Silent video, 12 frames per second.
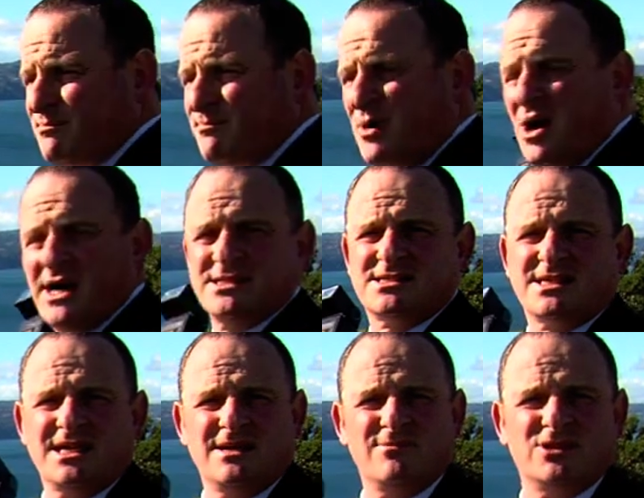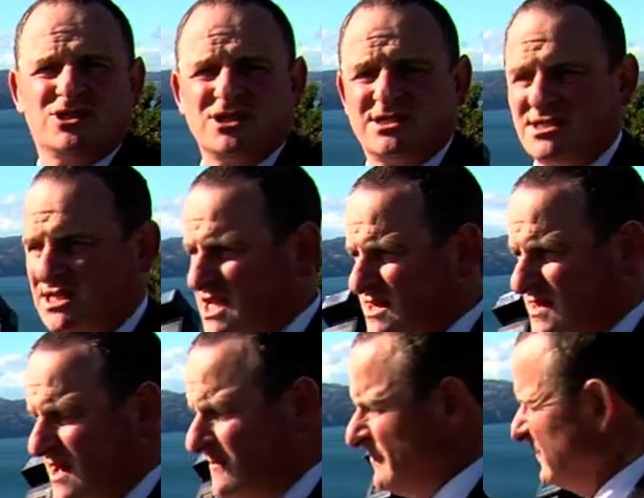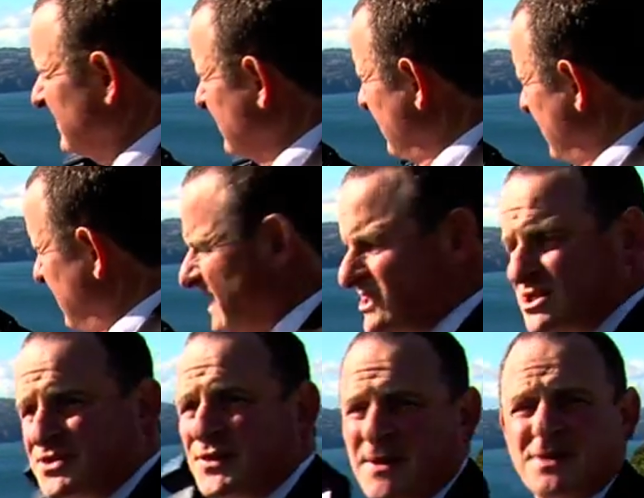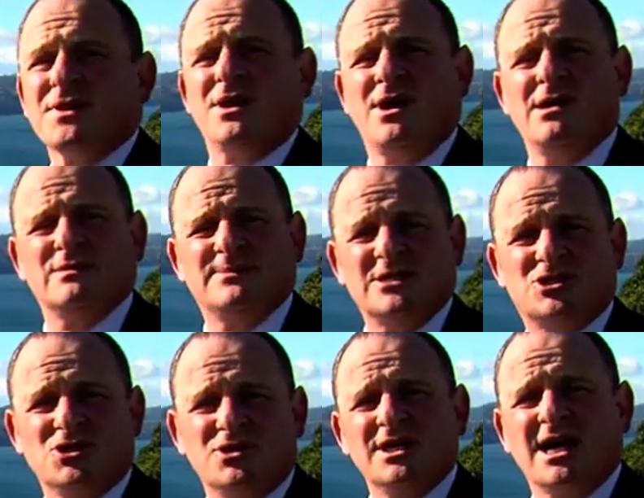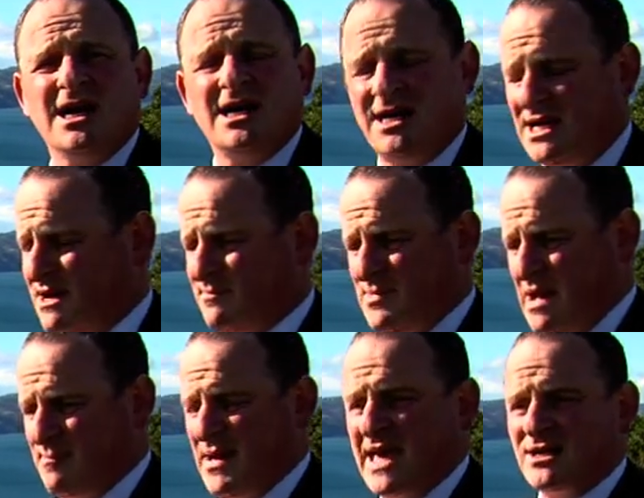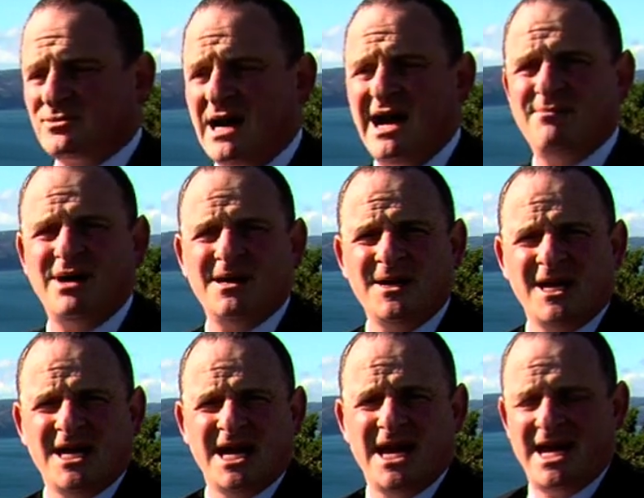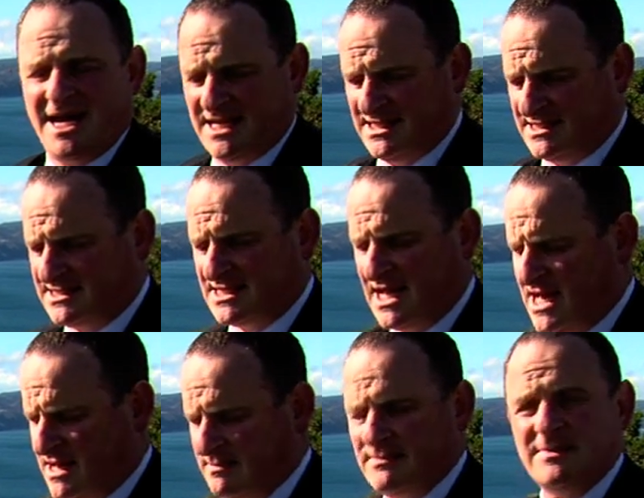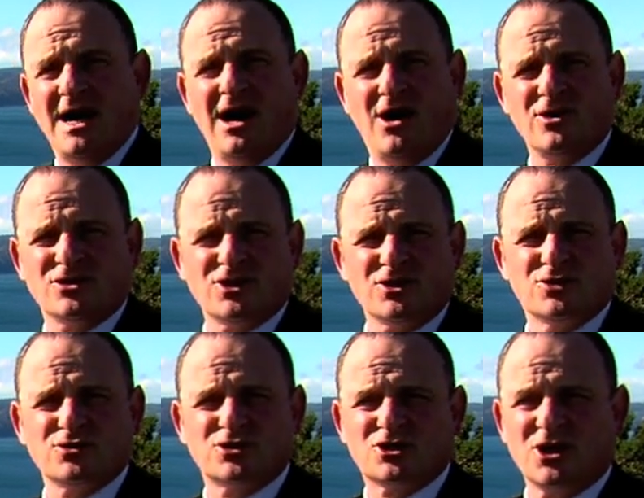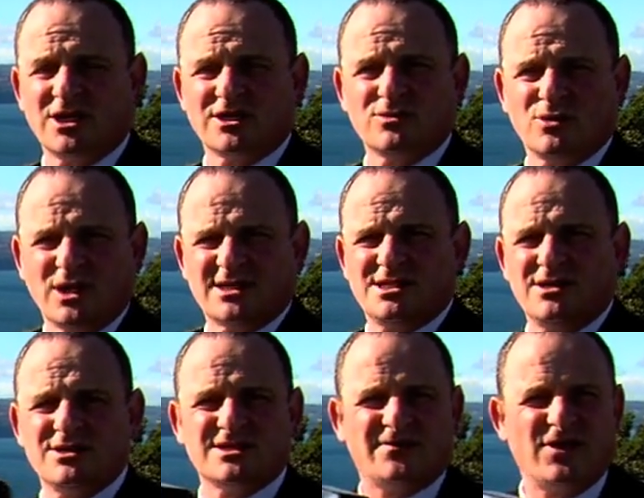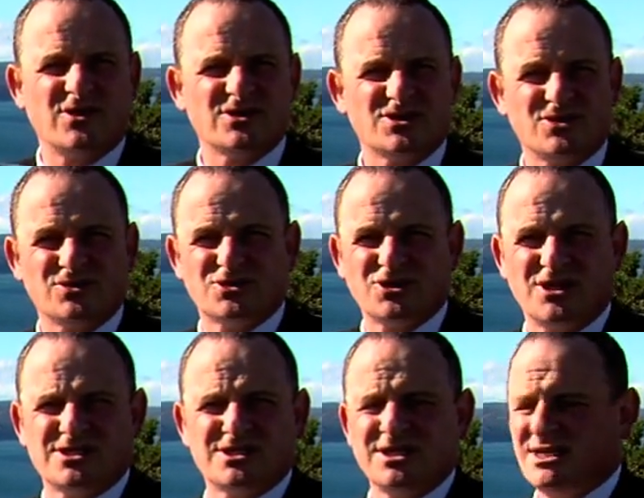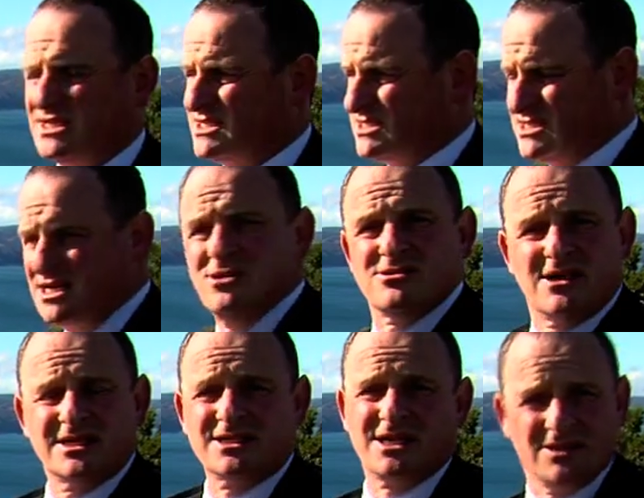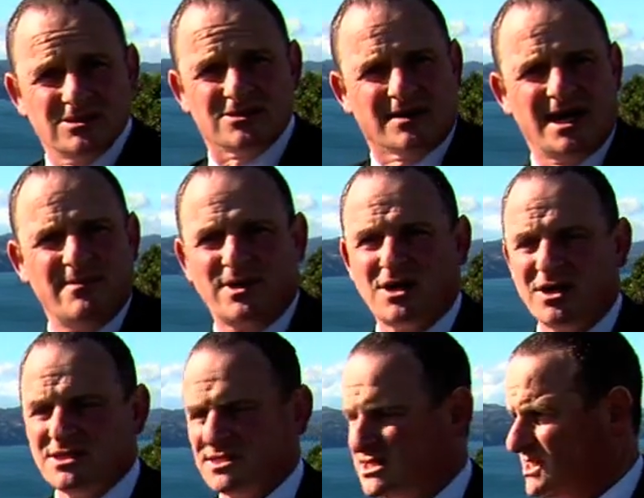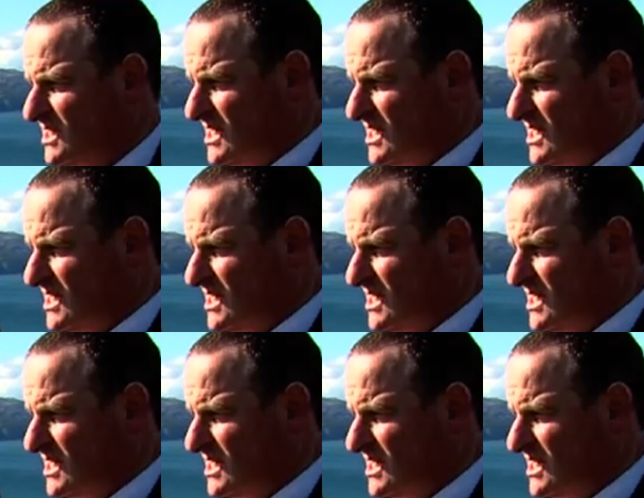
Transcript: binds the images together. And you'd think that I would be shooting a panorama as a horizontal shot, or a series of horizontal shots. No, I don't do that, because